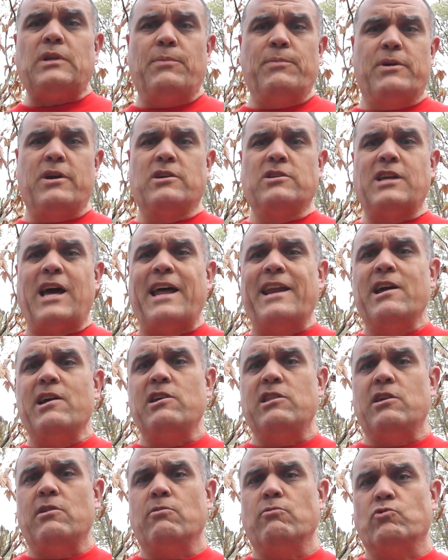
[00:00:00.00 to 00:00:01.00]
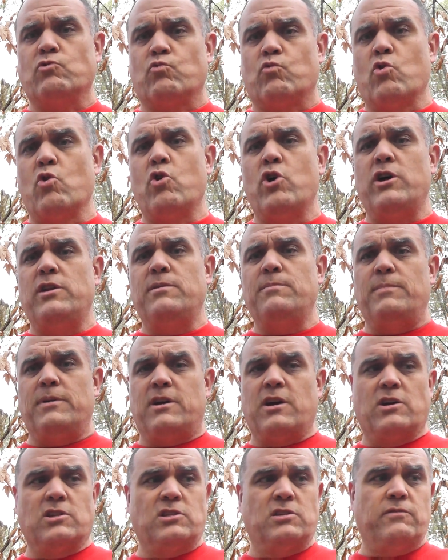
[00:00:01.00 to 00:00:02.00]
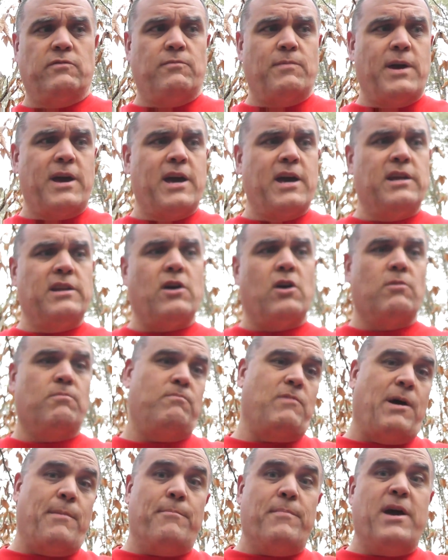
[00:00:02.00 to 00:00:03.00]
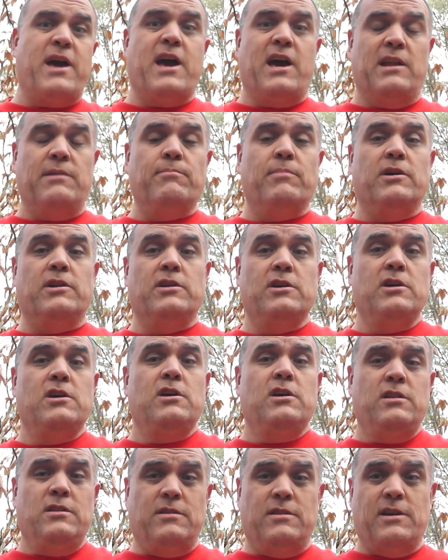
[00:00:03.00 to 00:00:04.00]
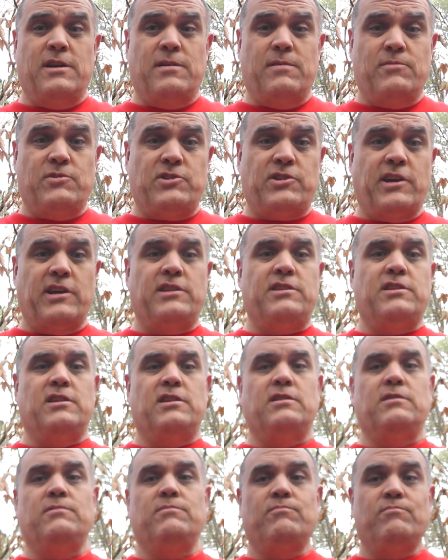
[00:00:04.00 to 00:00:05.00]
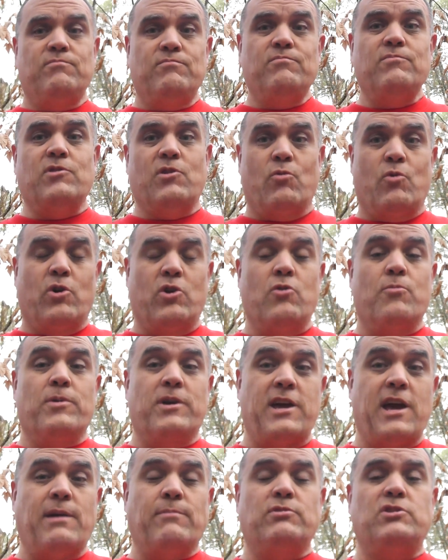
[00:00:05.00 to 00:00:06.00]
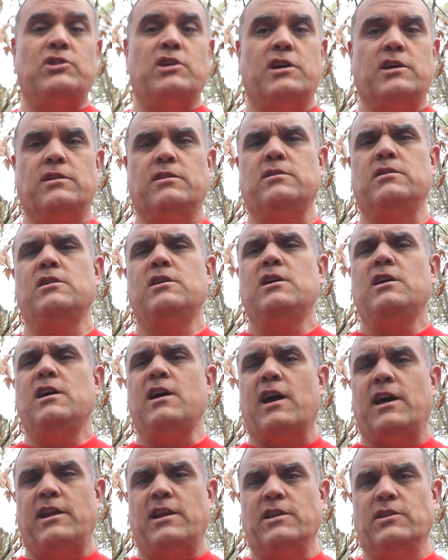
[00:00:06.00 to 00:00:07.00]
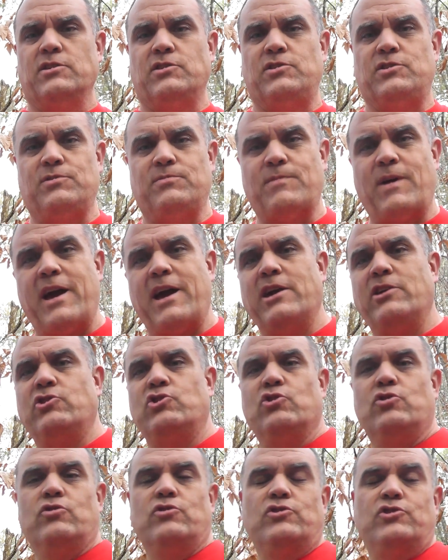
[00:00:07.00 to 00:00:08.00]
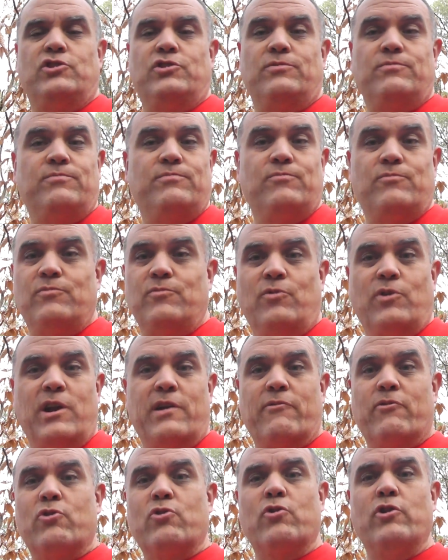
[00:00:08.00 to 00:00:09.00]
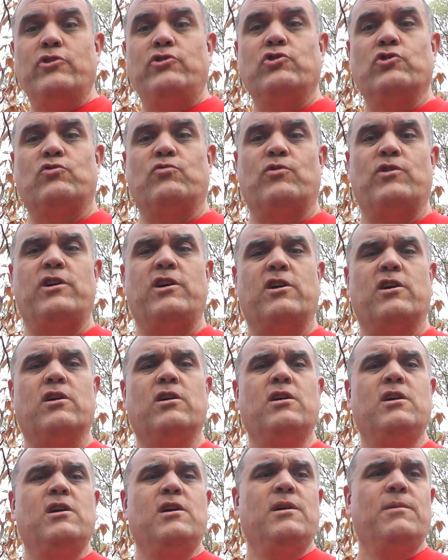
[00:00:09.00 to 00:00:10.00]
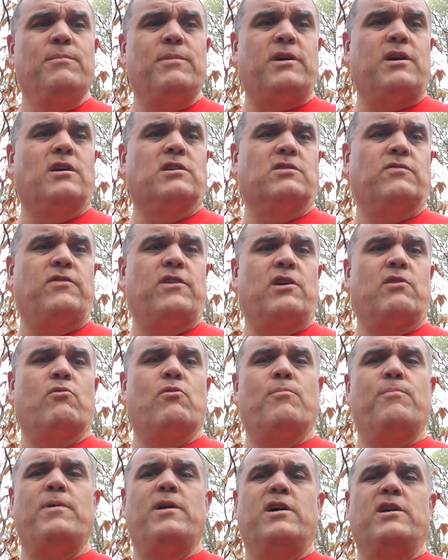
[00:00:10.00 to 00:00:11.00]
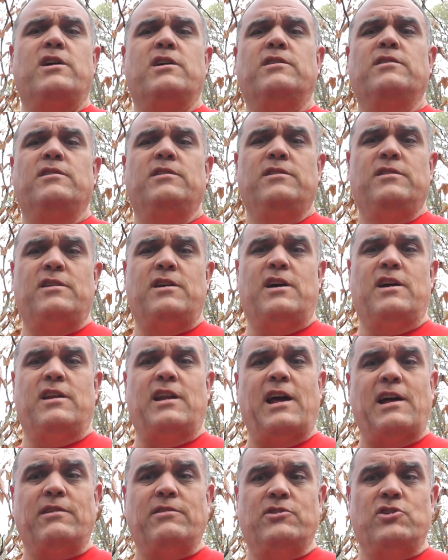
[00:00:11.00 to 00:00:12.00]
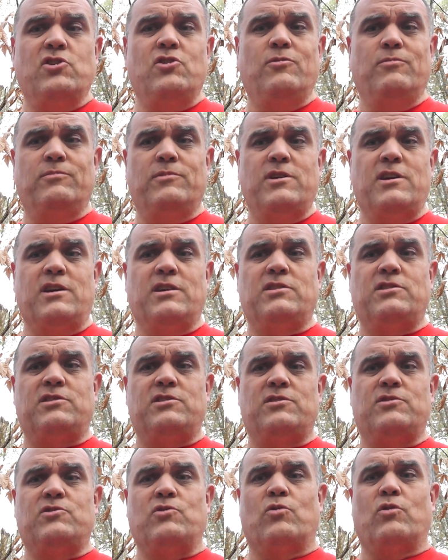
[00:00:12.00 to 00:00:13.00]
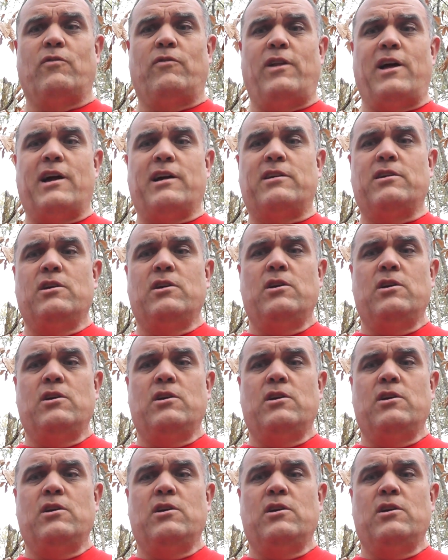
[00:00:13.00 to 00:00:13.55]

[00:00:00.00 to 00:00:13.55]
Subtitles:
because the idea that it was ruined because of man, or not man, but Satan, the one who became Satan, and his angels and whatever creatures were here because of their rebellion, and that doomed this, sort of like